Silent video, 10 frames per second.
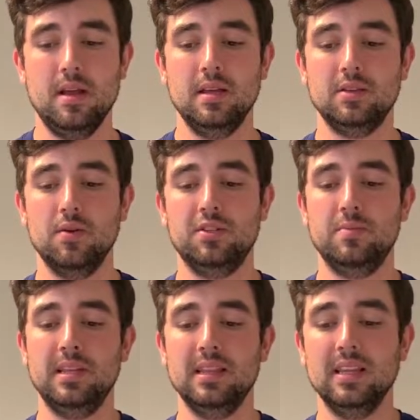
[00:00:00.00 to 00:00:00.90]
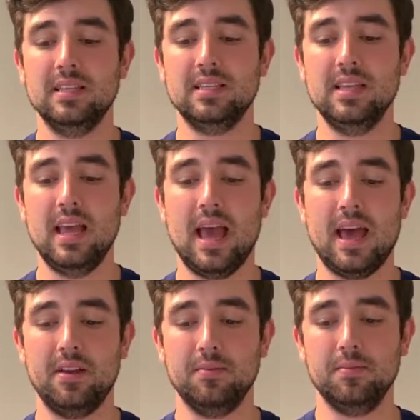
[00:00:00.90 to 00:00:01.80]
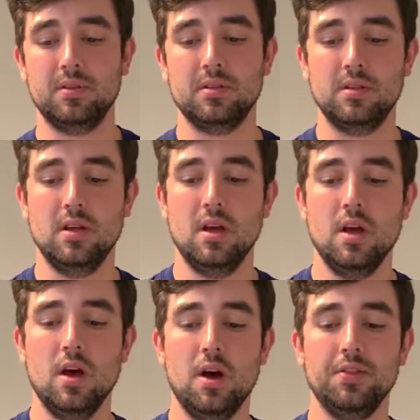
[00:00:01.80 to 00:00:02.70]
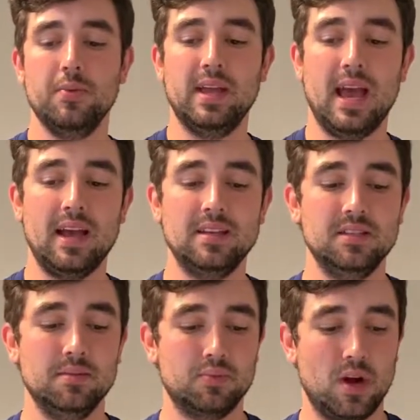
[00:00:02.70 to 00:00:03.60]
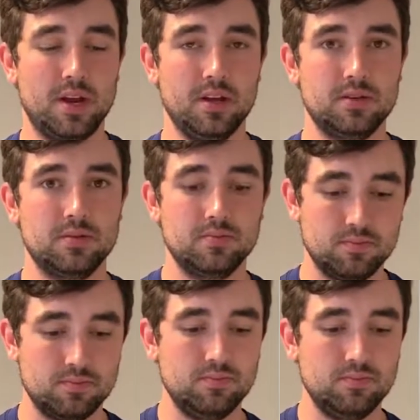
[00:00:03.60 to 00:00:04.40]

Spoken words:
is going to be list the atoms on the reactants and products.